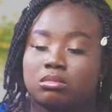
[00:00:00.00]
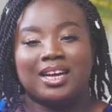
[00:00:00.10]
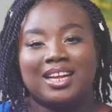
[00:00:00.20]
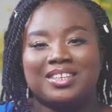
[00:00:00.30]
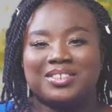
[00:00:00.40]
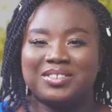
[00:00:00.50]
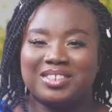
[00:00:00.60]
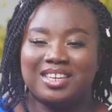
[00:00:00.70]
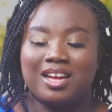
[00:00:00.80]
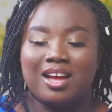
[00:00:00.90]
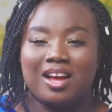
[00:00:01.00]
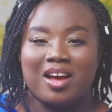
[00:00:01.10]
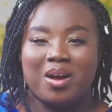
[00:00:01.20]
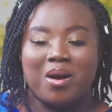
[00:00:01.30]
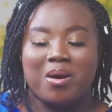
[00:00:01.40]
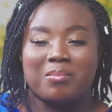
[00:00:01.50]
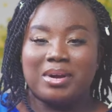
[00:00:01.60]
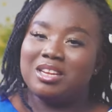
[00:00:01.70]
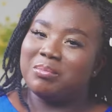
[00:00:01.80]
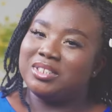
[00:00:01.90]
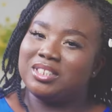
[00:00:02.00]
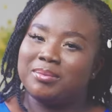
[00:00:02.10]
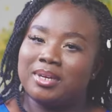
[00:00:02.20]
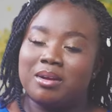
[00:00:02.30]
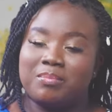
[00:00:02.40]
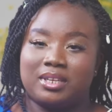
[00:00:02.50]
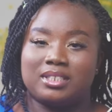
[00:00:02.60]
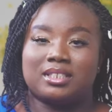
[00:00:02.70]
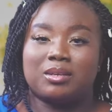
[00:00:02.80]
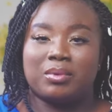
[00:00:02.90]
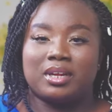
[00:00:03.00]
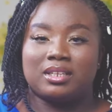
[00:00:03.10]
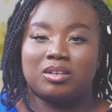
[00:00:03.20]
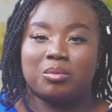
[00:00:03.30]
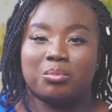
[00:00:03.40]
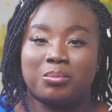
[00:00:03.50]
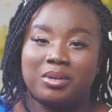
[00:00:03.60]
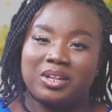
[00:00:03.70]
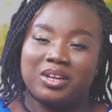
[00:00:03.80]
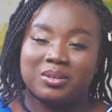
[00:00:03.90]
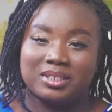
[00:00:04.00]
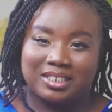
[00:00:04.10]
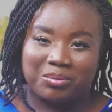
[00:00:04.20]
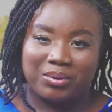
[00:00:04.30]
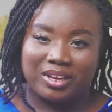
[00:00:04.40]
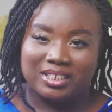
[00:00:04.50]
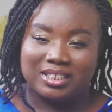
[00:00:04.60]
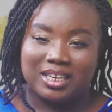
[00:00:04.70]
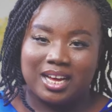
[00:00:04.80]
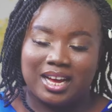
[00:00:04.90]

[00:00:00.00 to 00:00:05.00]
Hello. My name is Chamaka Blessing Amani, popularly called CBN,